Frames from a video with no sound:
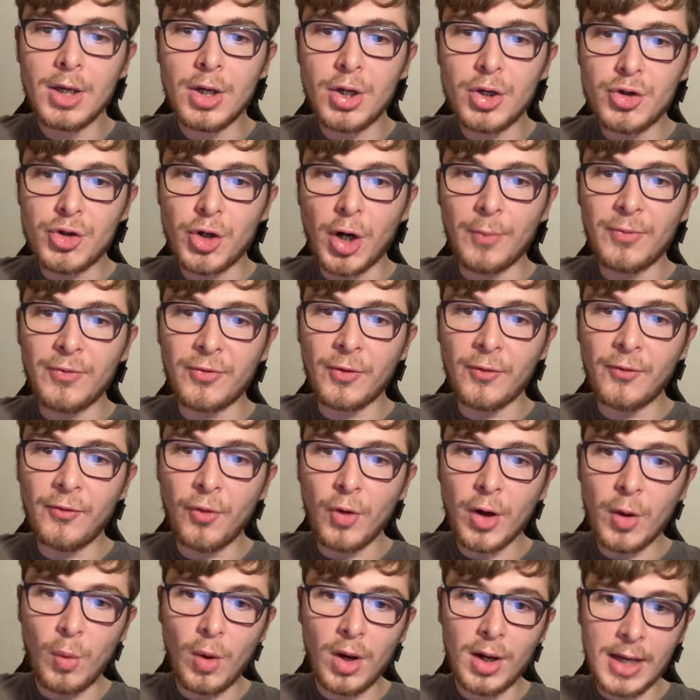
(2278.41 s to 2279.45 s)
Dropped from
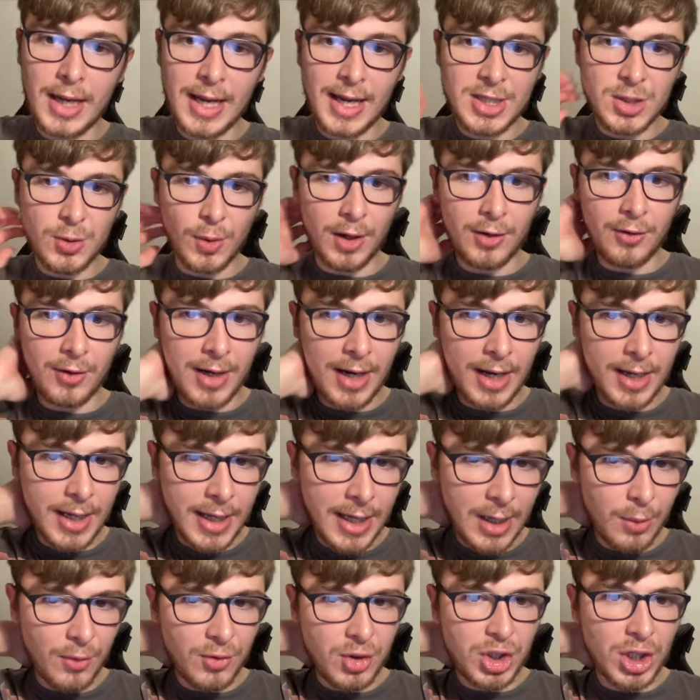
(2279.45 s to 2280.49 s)
41k to
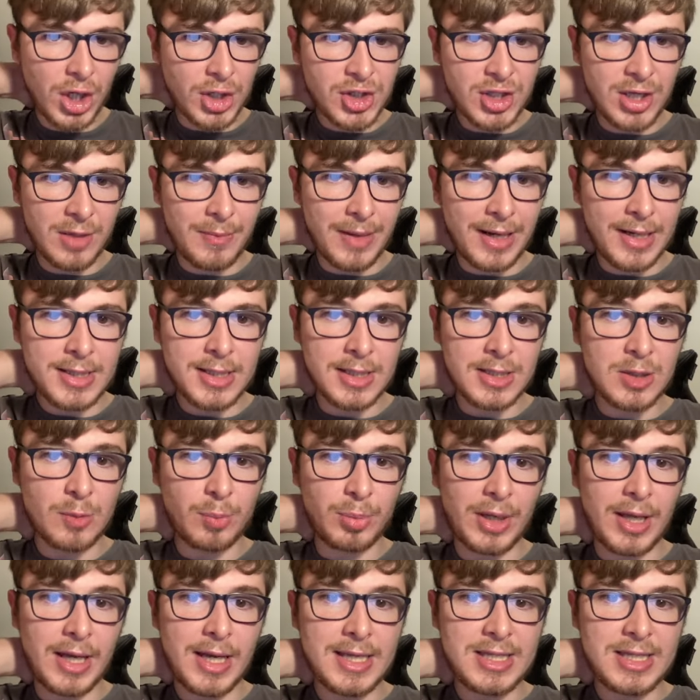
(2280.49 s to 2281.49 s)
109k with Justin and Maddison to play.